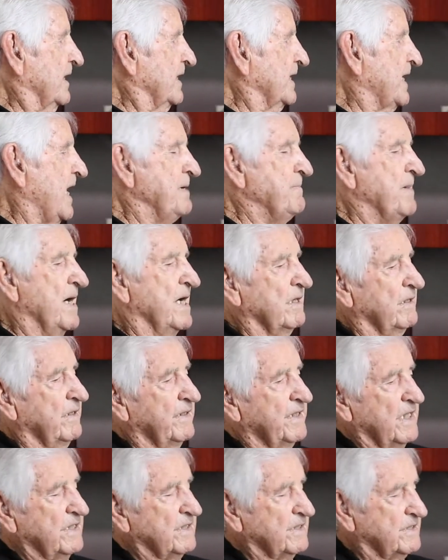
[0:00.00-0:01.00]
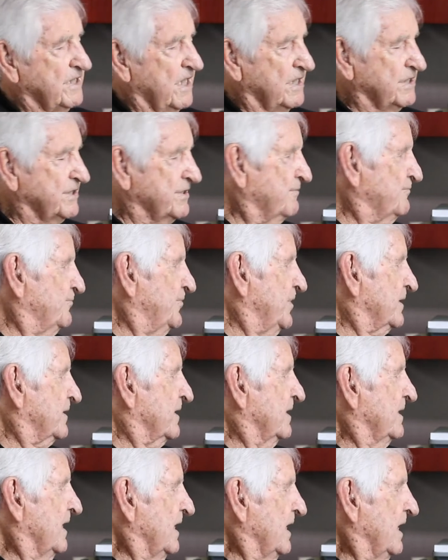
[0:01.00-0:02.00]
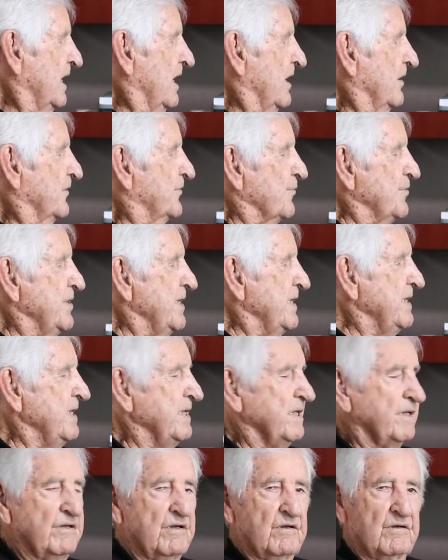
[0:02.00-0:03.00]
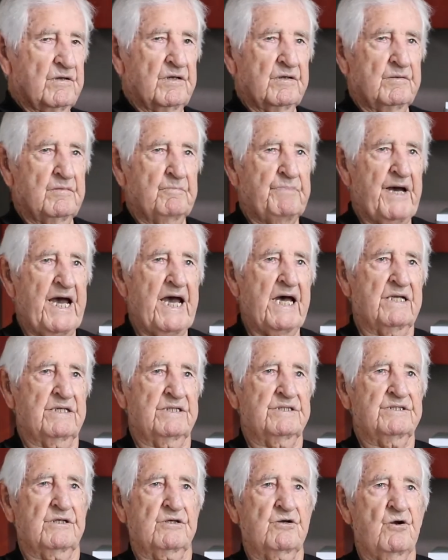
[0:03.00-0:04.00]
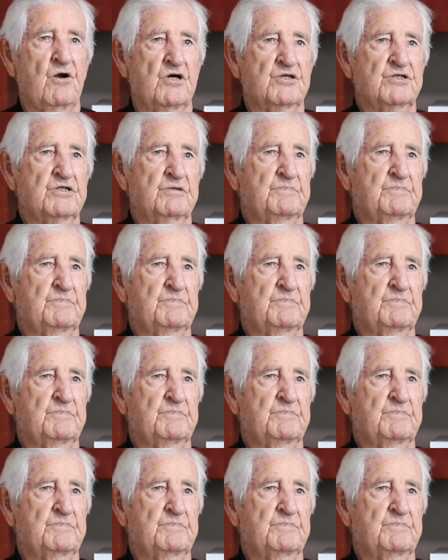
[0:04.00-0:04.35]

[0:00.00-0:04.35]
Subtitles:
came out of that session with 3 paths across the